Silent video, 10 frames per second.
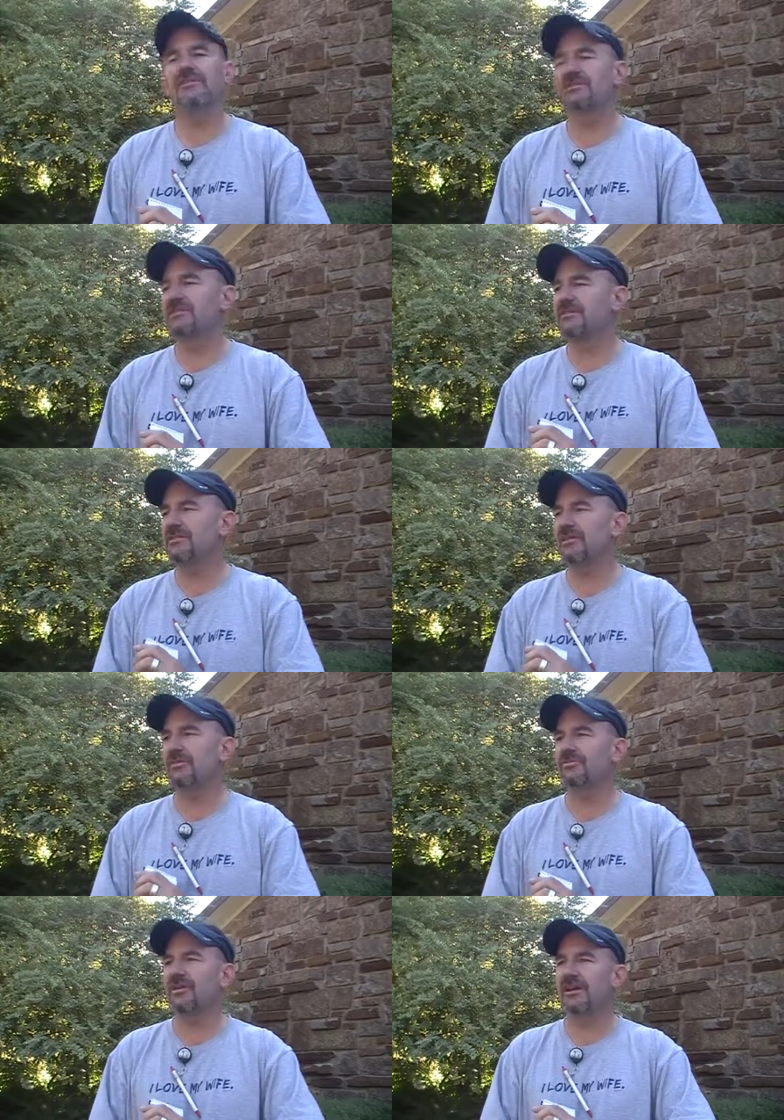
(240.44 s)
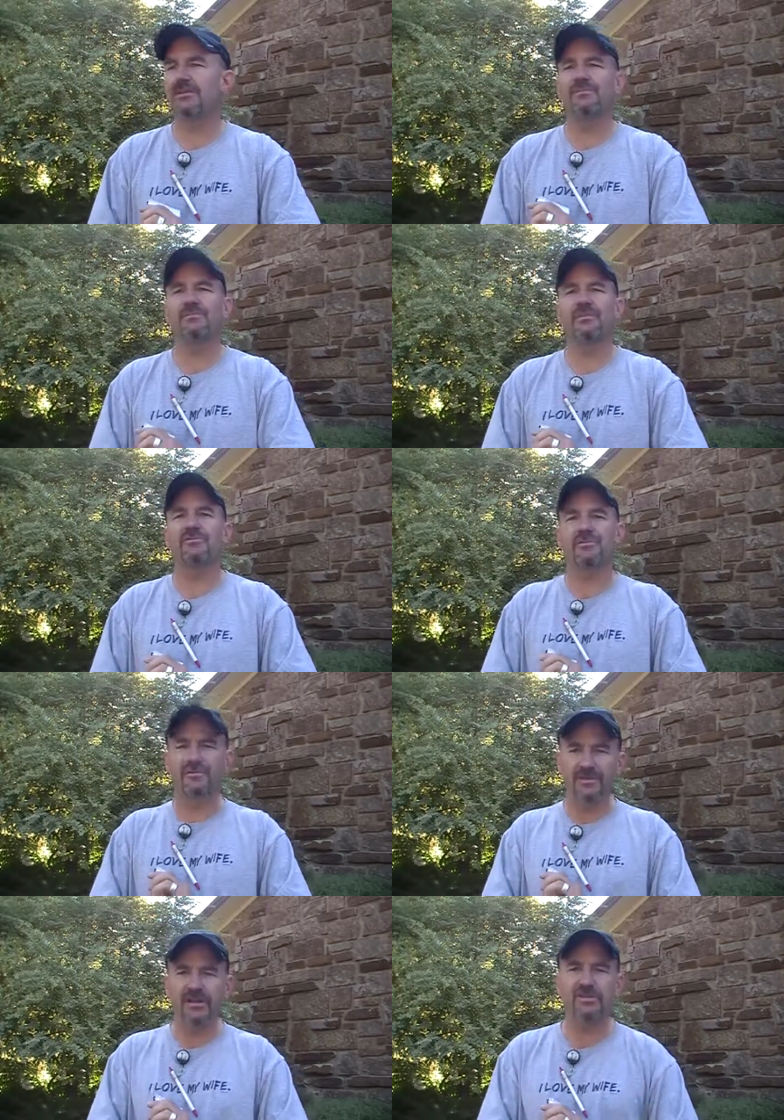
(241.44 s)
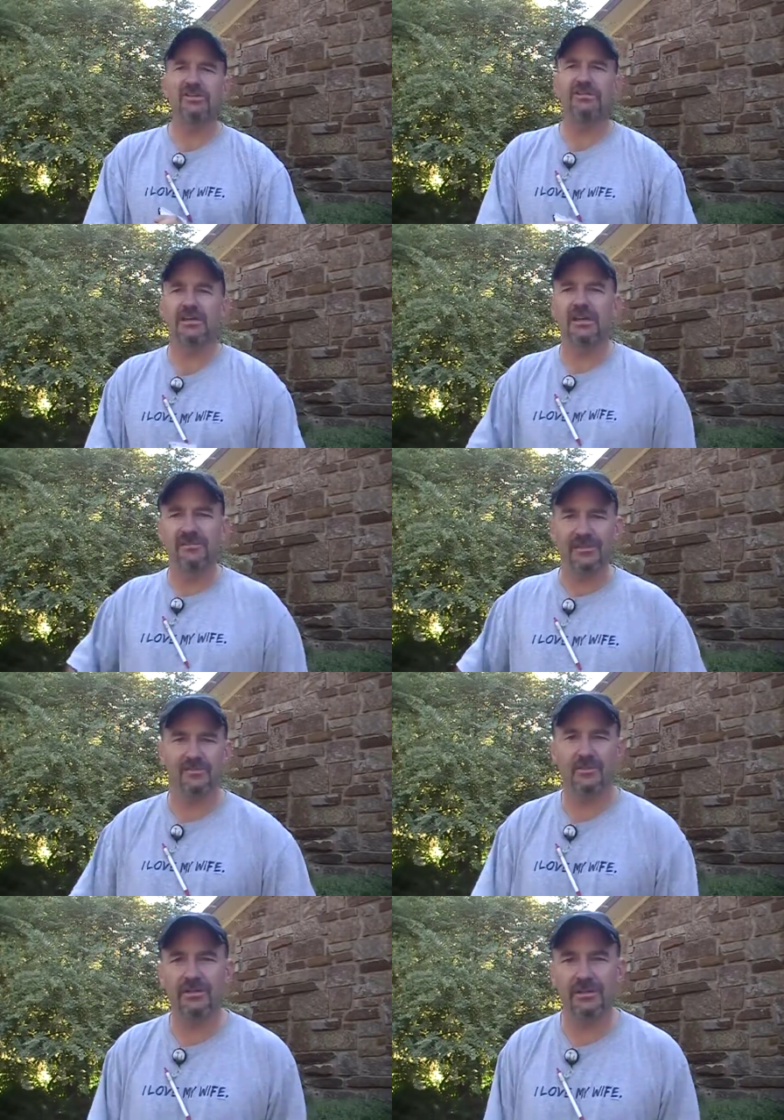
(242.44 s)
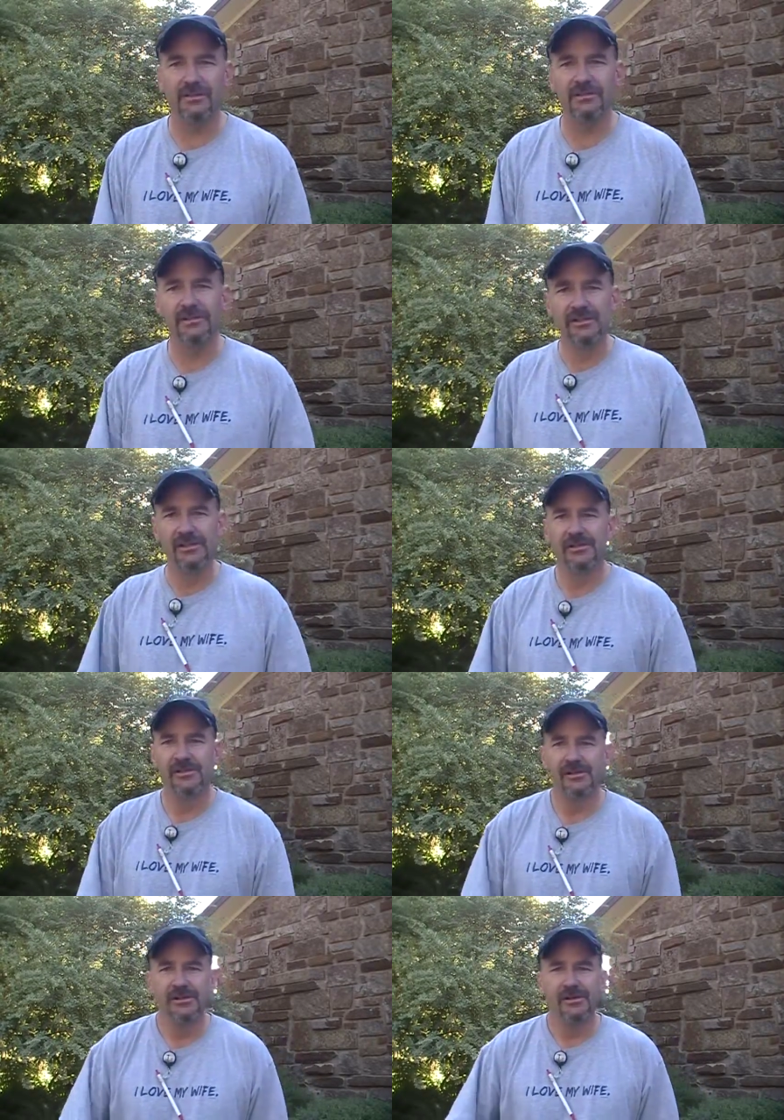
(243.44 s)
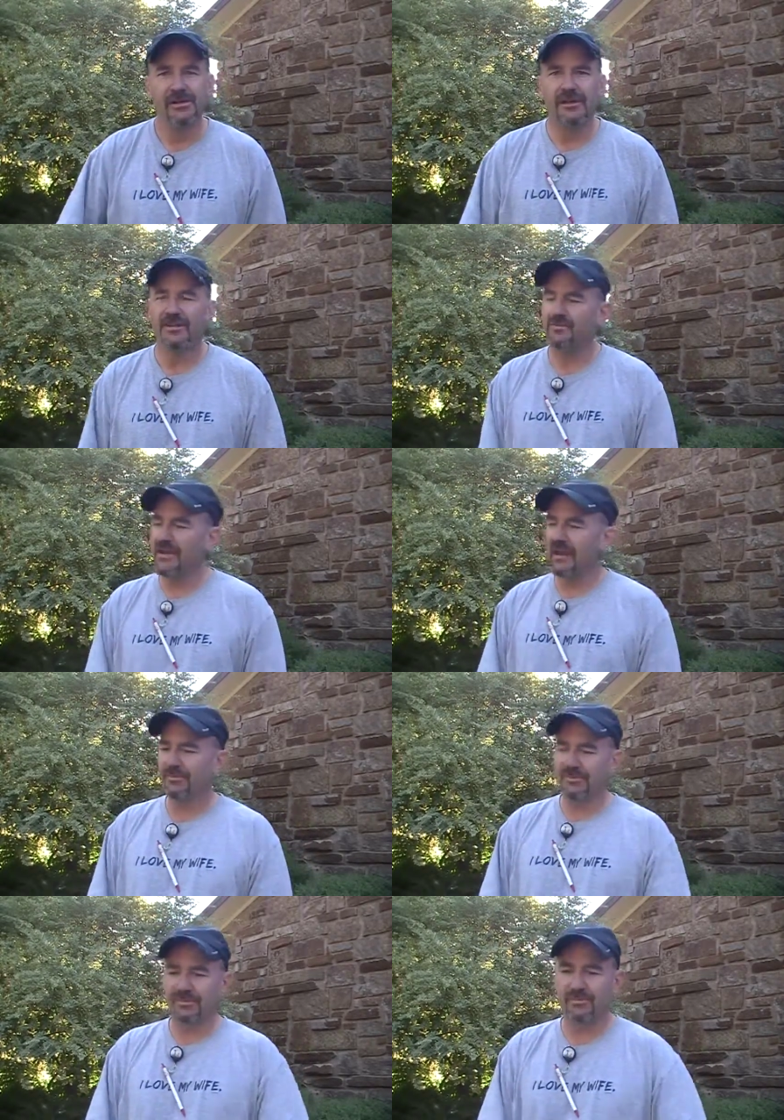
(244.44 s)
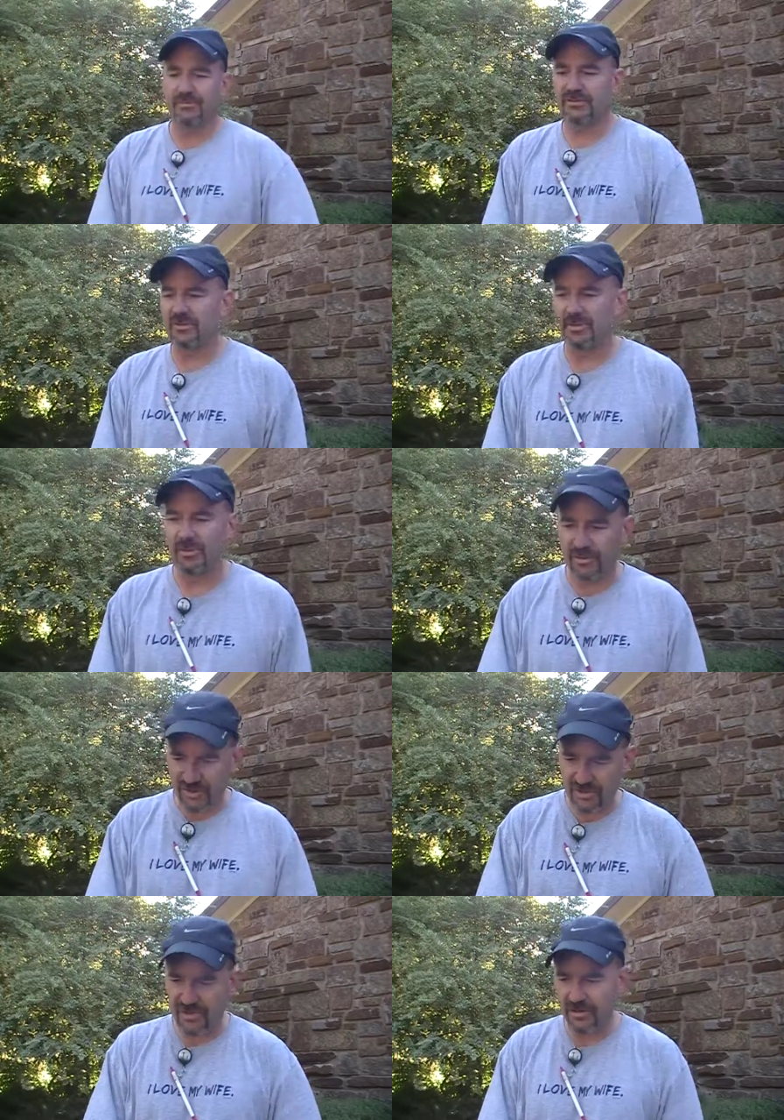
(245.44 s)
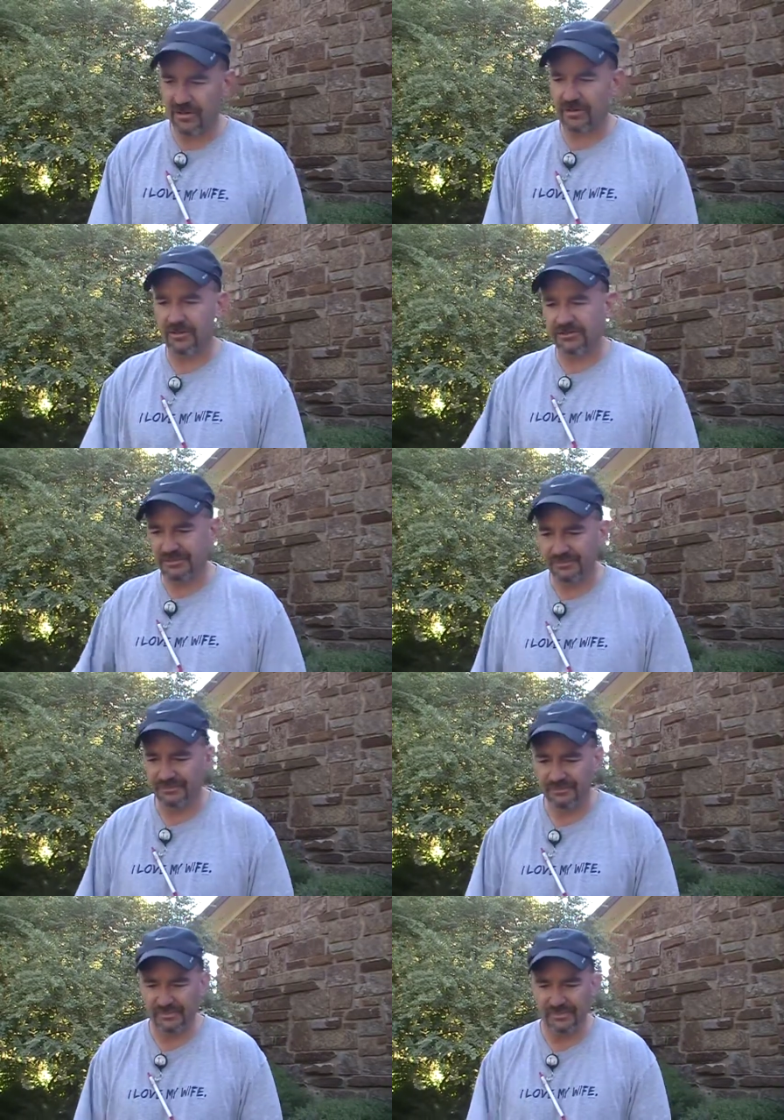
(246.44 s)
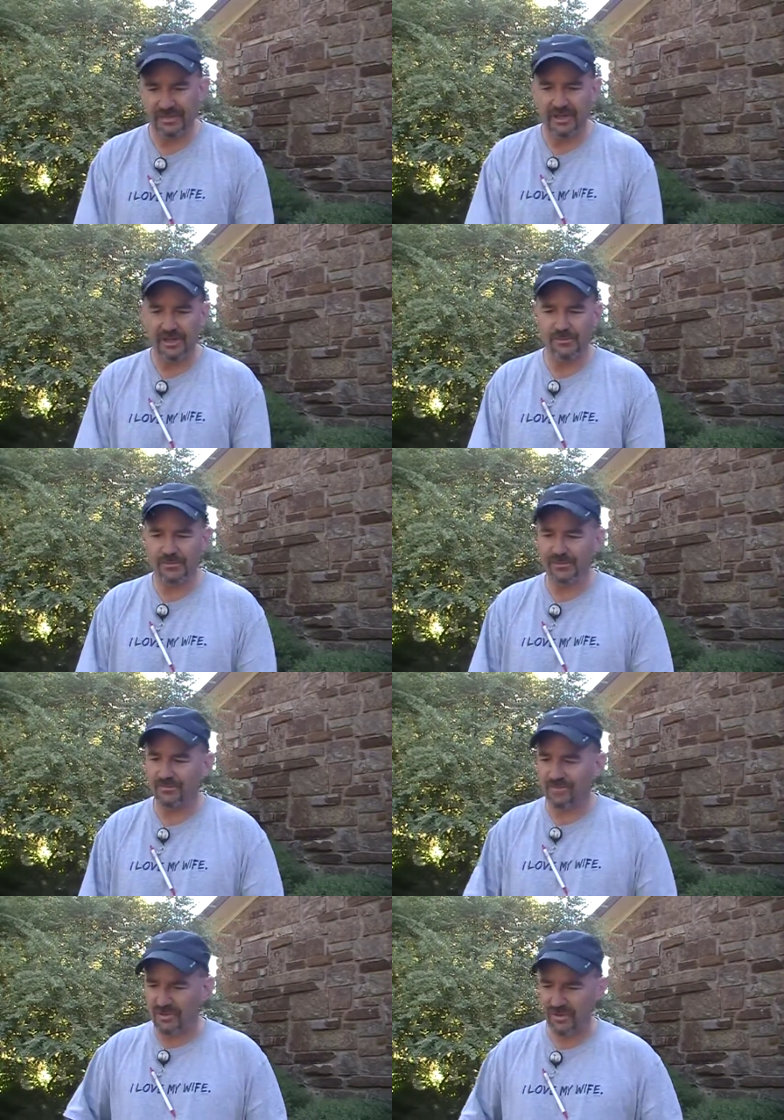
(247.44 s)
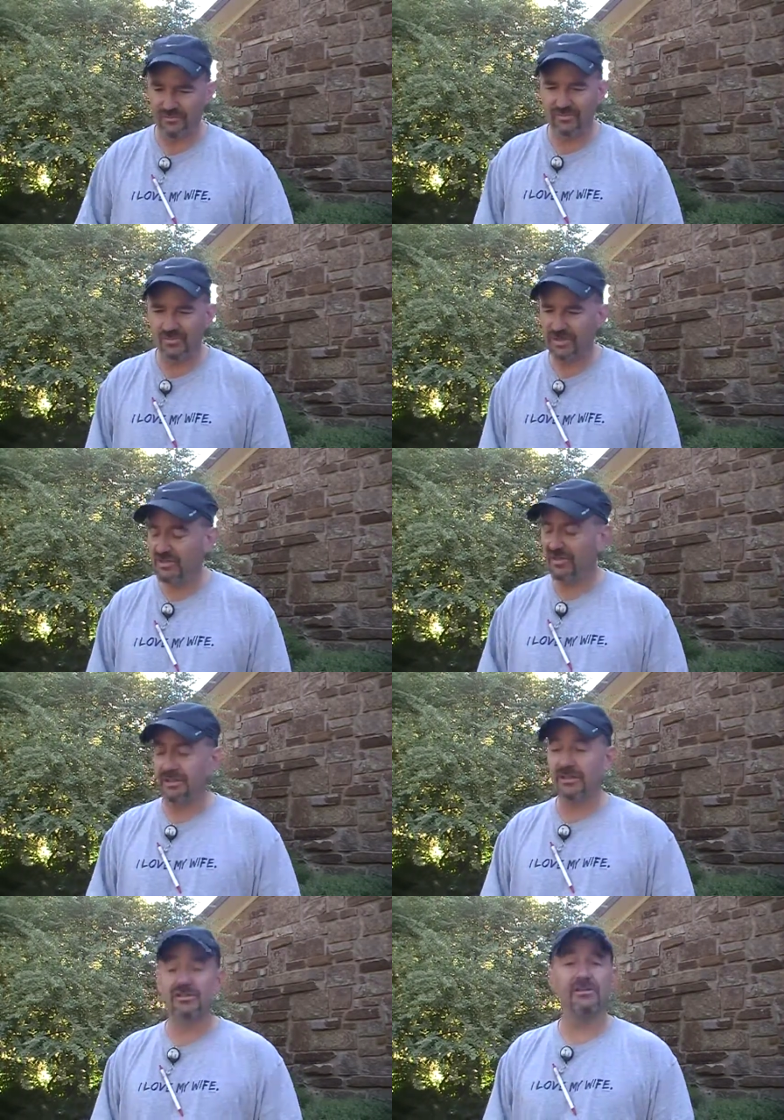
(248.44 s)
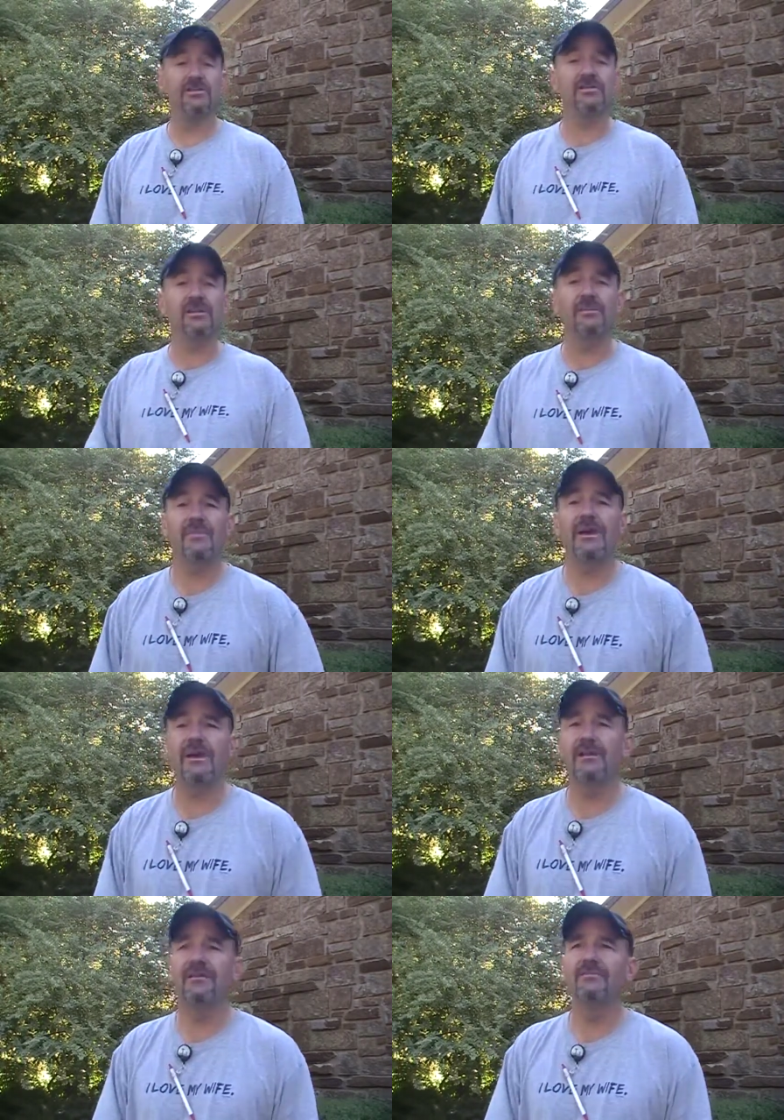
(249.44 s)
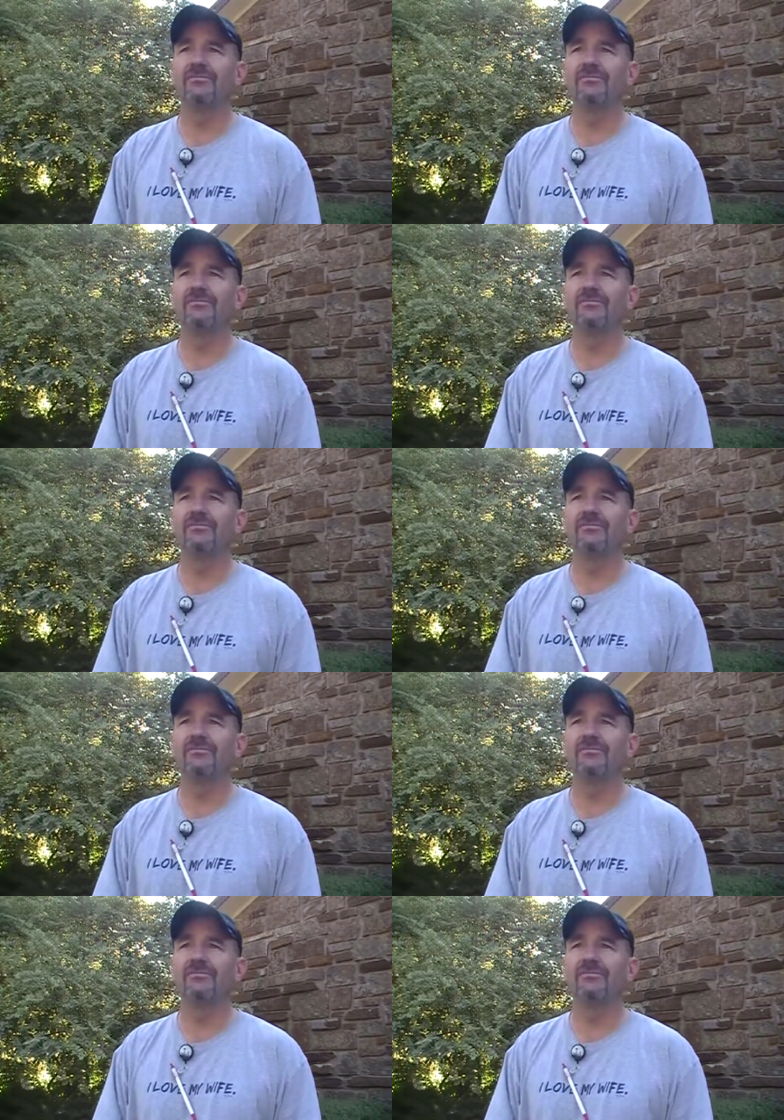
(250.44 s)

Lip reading: He said, you know, Chad, it was the most refreshing thing I've ever done. And this man was a porn star. He was he still is a good-looking man,